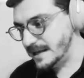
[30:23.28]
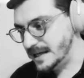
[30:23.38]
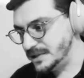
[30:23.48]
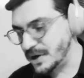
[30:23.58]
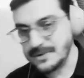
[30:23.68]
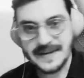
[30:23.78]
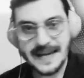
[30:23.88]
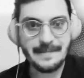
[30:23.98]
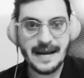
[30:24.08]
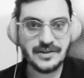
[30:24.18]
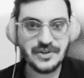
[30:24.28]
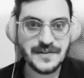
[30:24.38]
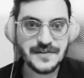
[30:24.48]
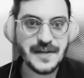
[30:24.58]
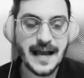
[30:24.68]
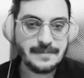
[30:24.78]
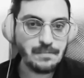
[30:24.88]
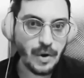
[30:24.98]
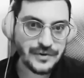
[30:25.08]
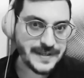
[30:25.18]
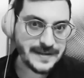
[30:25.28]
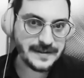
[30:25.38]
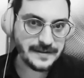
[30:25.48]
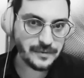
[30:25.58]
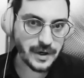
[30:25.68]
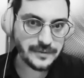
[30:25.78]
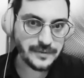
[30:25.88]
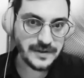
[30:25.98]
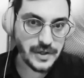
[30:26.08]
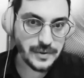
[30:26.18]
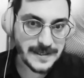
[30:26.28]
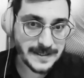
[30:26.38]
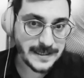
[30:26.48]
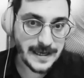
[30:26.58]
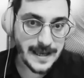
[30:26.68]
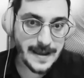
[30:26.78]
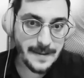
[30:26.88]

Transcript: In terms of game engines, I mostly work with Unity,